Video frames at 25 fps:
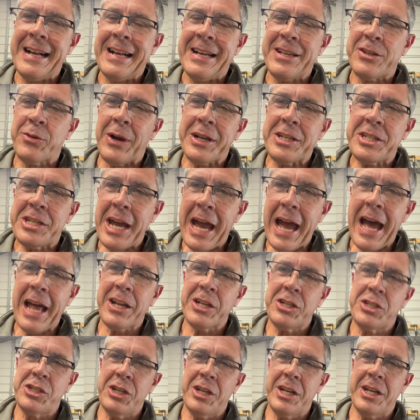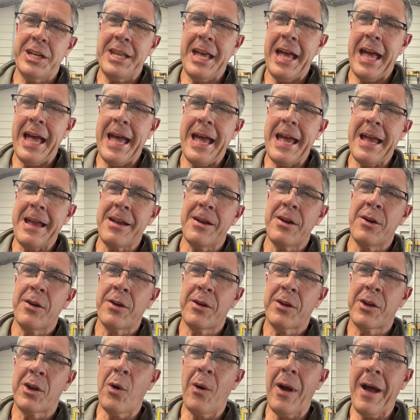So I challenge you today
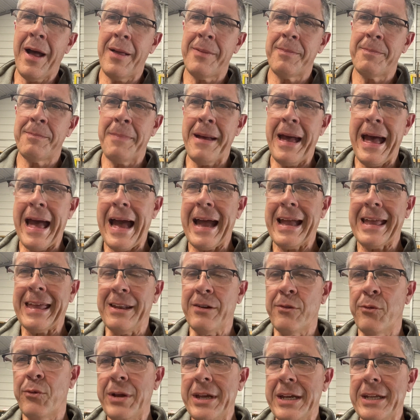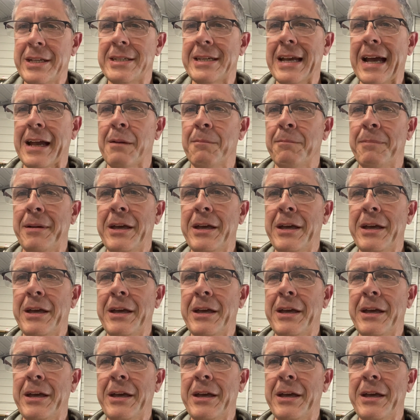go out back and read 2